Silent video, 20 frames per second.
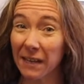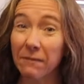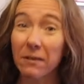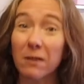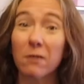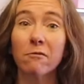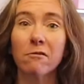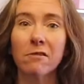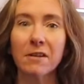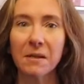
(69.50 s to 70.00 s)
of a
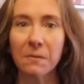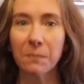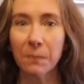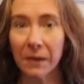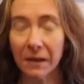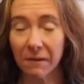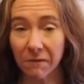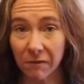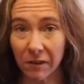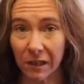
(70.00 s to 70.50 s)
great
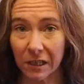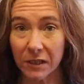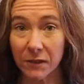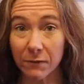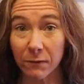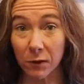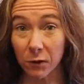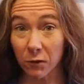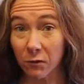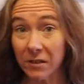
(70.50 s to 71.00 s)
big fish
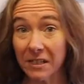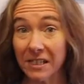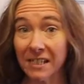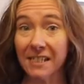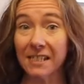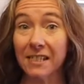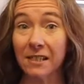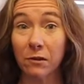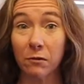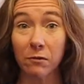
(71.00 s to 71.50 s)
for 3
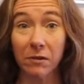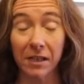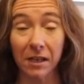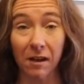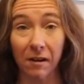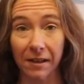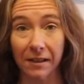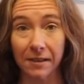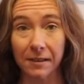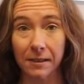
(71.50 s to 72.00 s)
days and 3
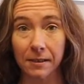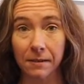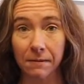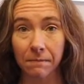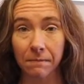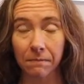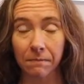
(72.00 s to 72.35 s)
nights.